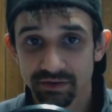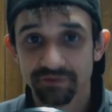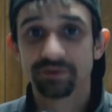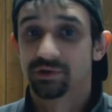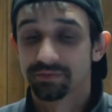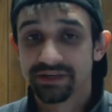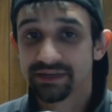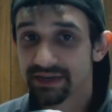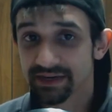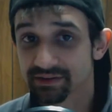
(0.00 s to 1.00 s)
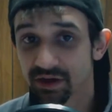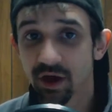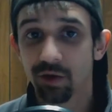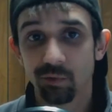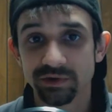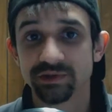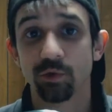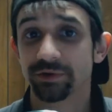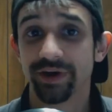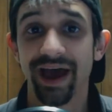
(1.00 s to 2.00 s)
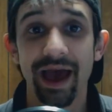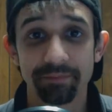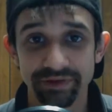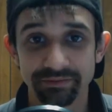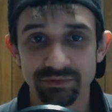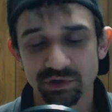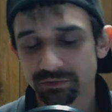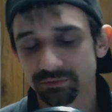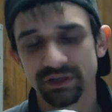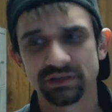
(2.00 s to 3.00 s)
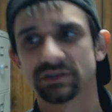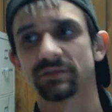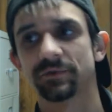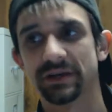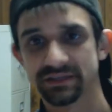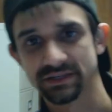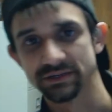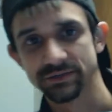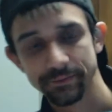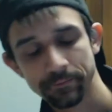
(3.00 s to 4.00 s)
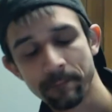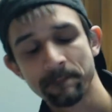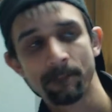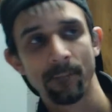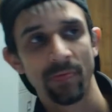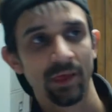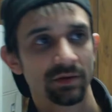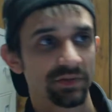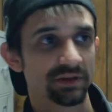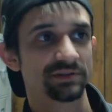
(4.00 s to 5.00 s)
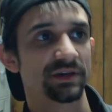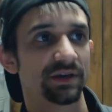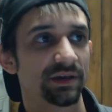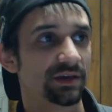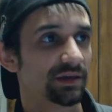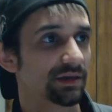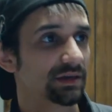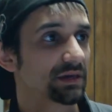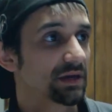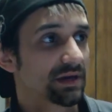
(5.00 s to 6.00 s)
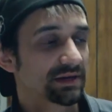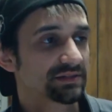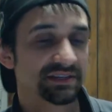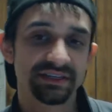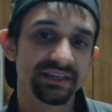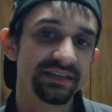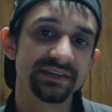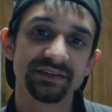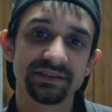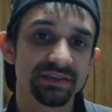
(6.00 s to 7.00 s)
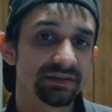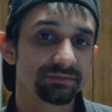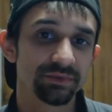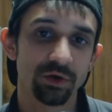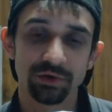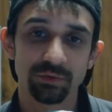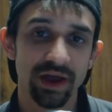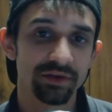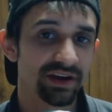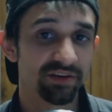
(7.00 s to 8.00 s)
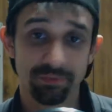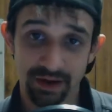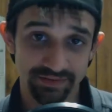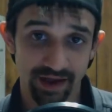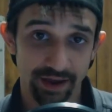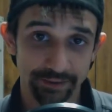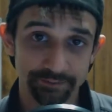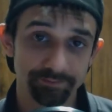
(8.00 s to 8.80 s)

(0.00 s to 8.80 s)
the future, predict what's going to happen. So let's say, for instance, there's a disease going around and everybody's dying.